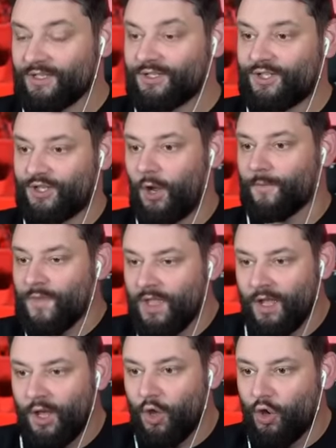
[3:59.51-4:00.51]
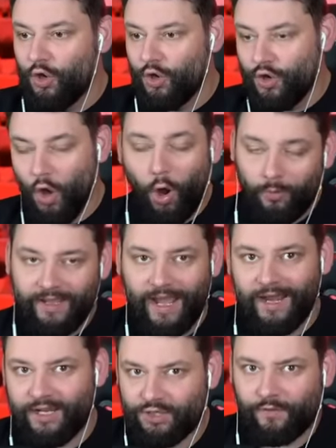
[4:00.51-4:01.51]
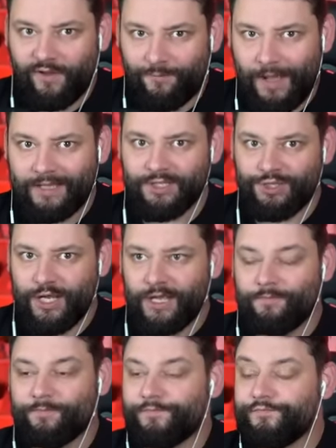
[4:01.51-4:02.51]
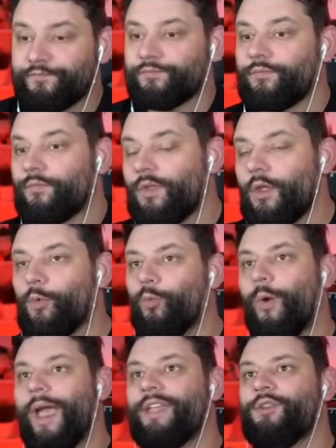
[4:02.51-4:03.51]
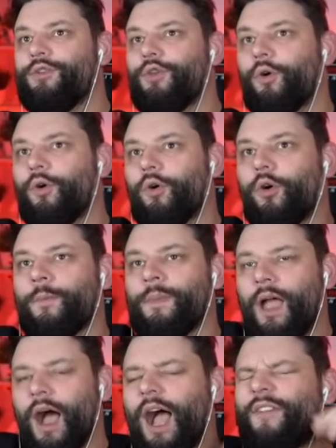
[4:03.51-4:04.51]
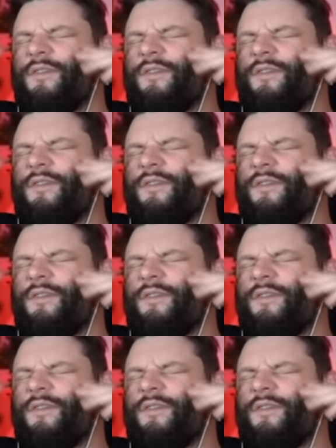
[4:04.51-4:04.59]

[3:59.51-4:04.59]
So, you only get a destructive passenger when you're... I